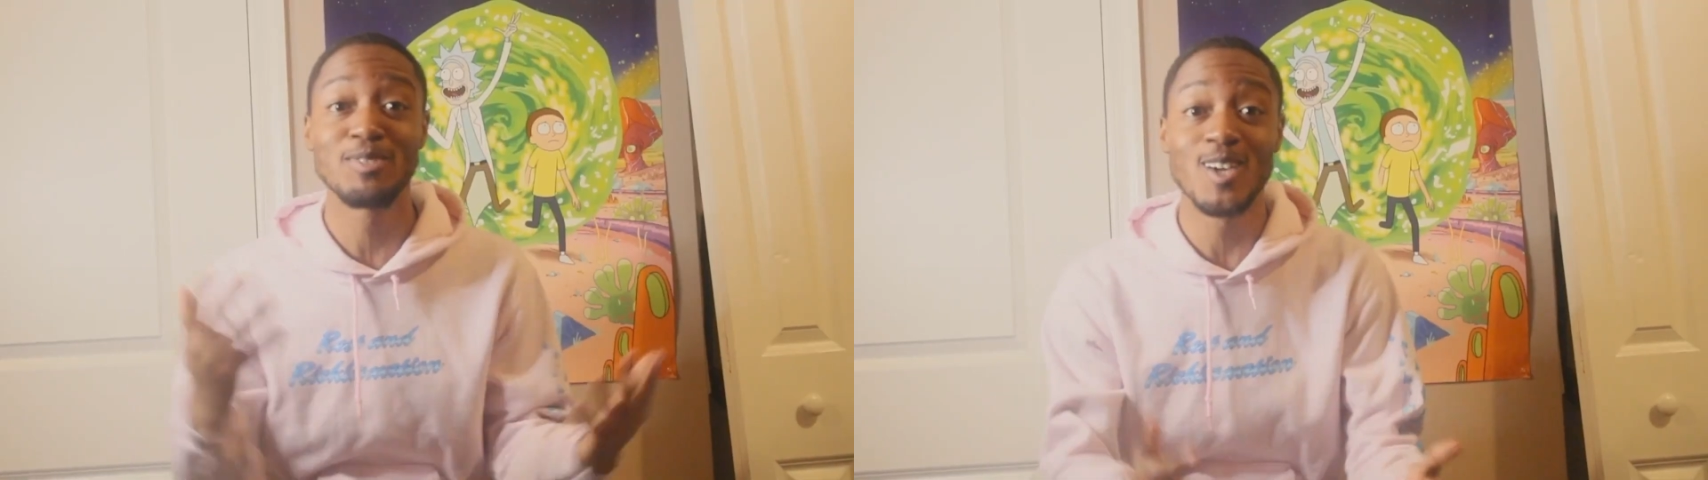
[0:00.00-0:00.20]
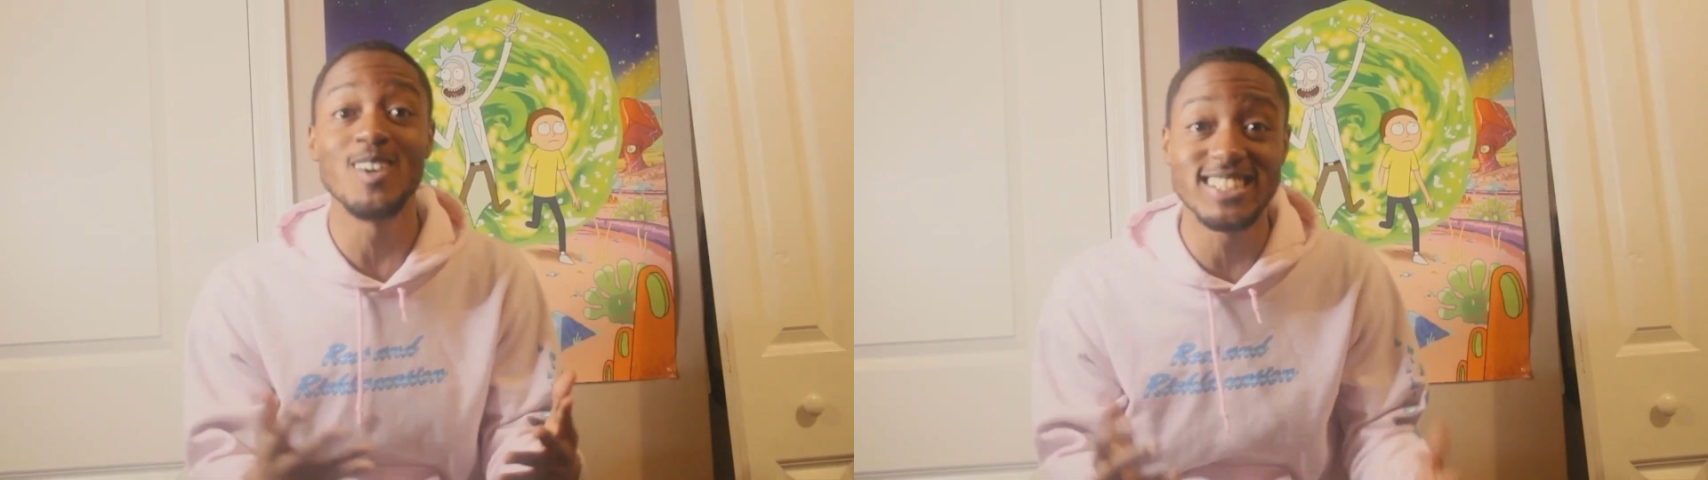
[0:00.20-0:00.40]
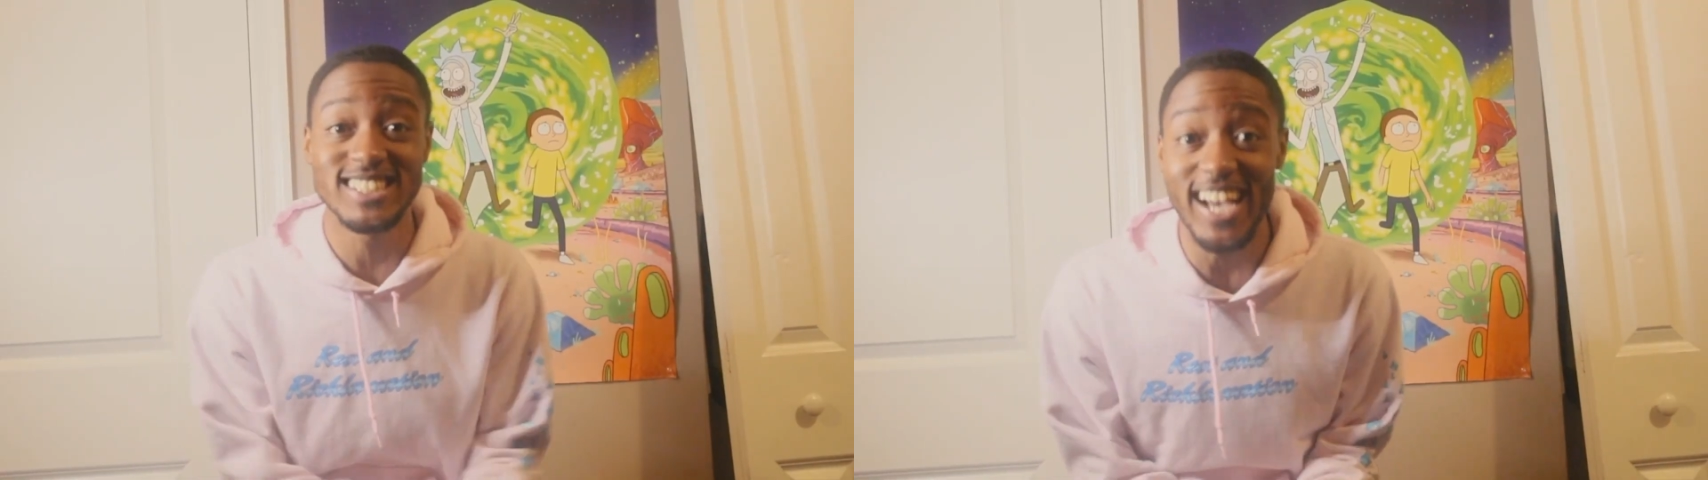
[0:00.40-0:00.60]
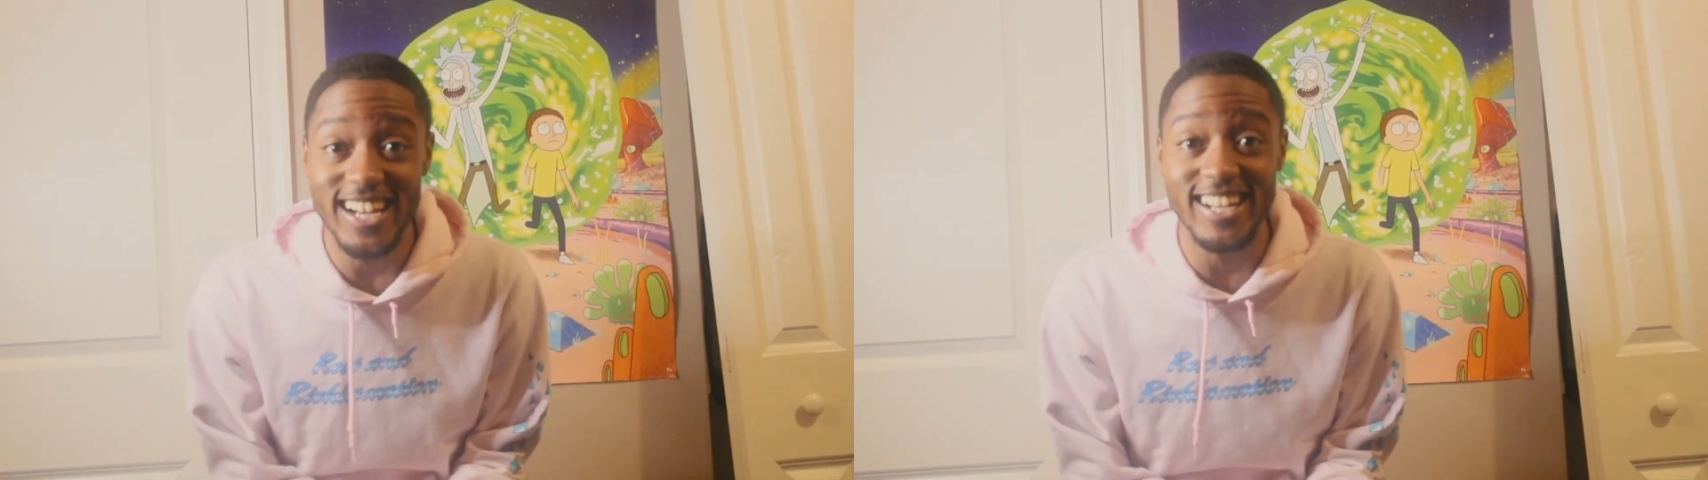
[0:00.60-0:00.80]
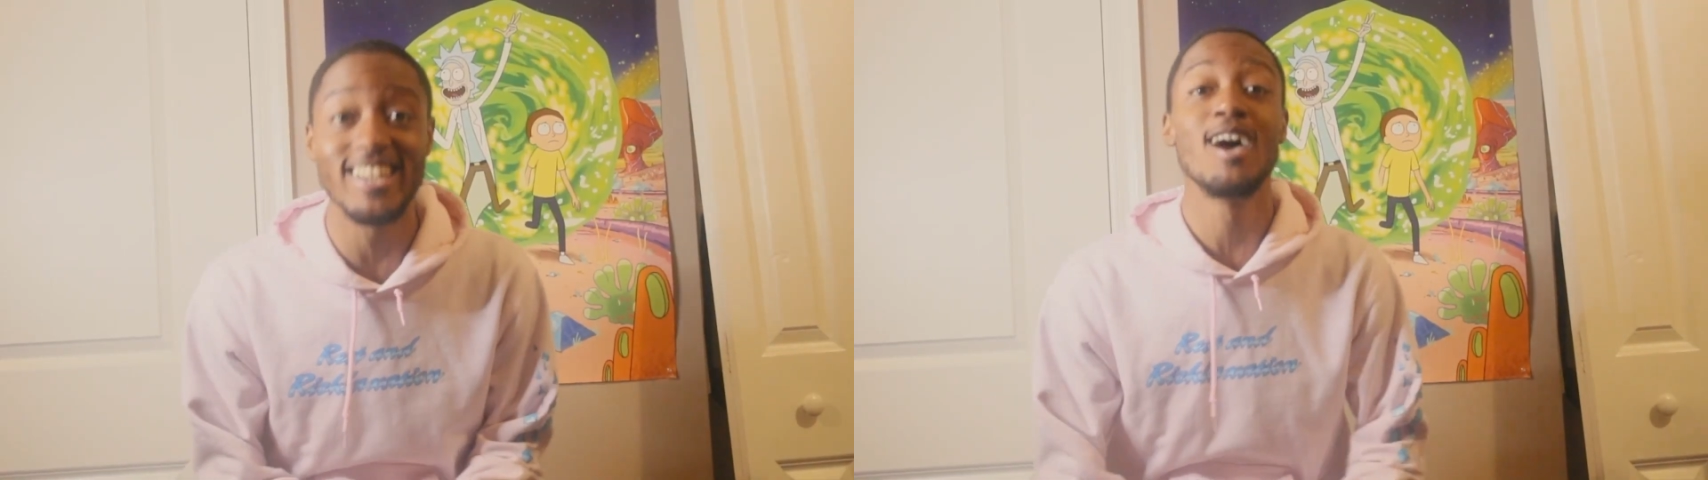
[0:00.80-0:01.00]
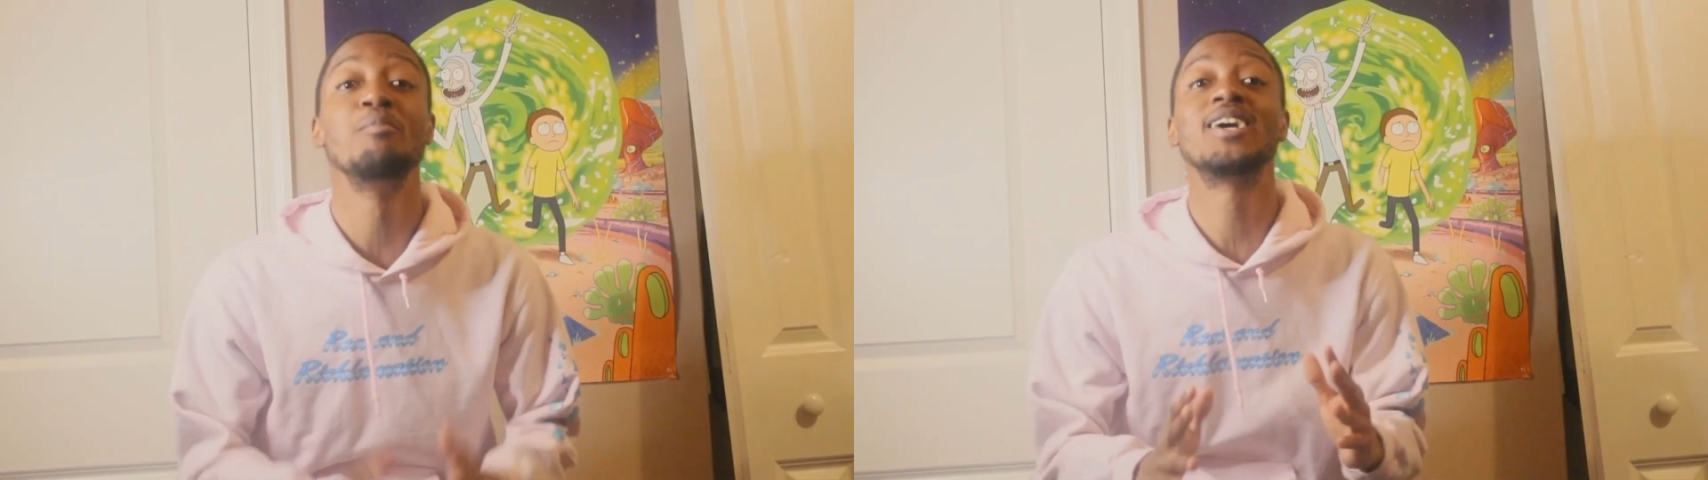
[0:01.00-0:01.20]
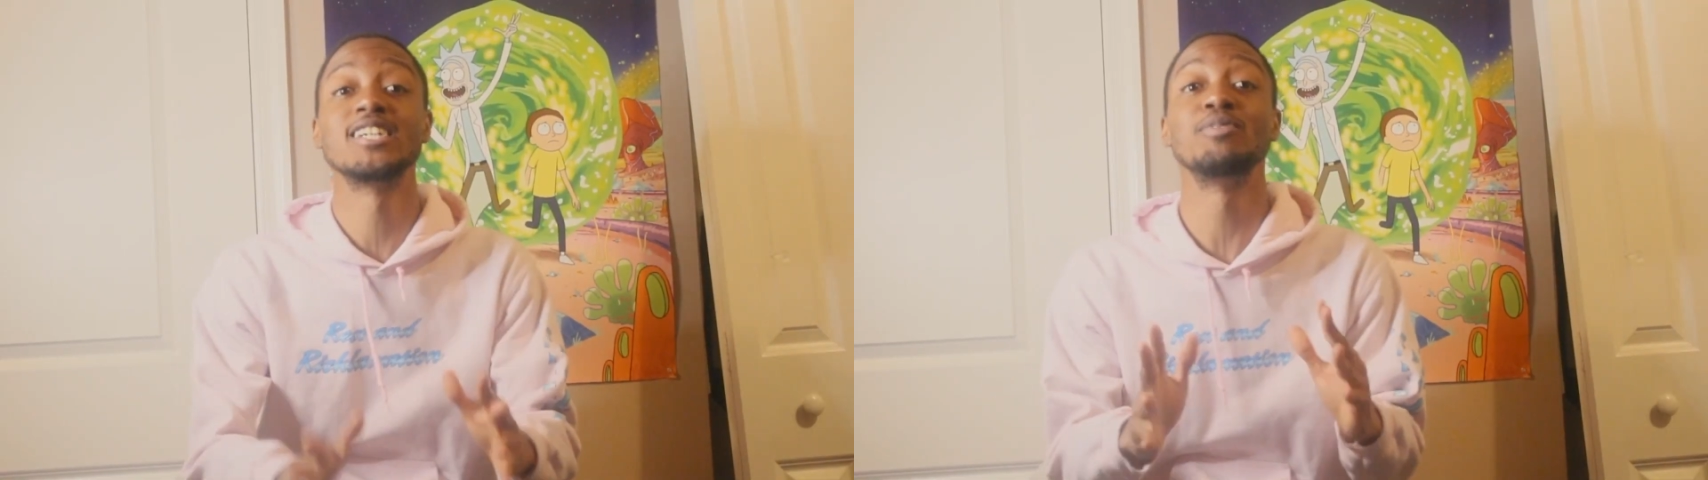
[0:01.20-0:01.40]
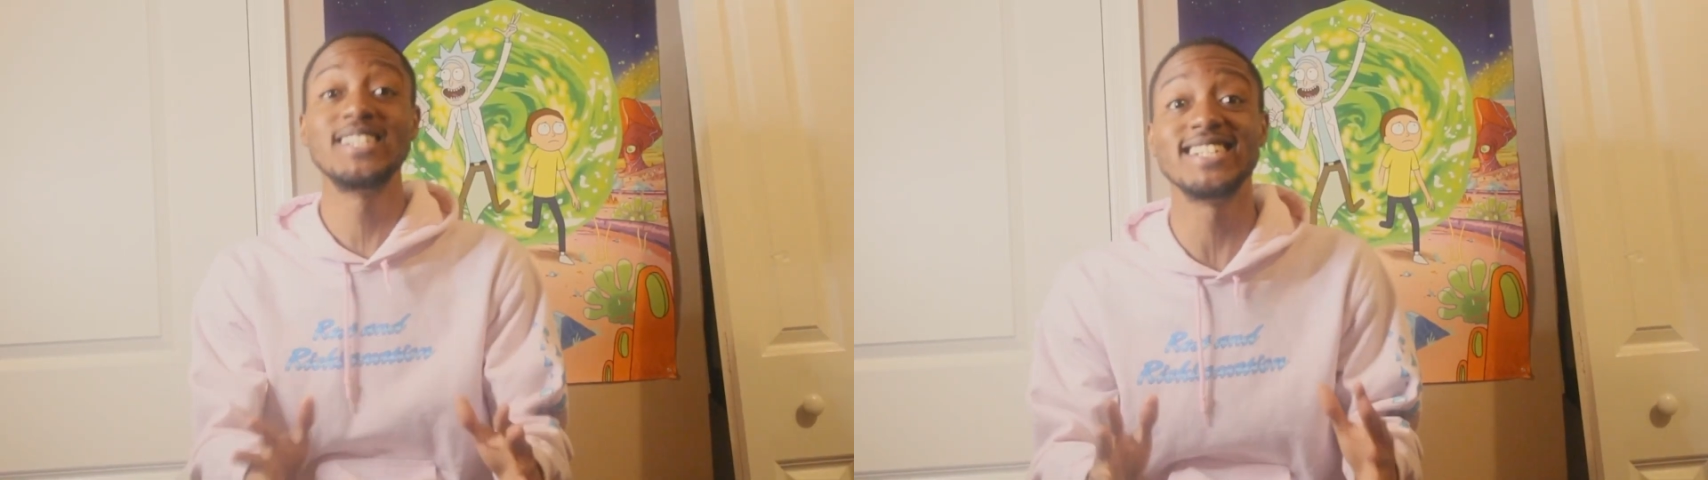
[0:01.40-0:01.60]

so excited because we just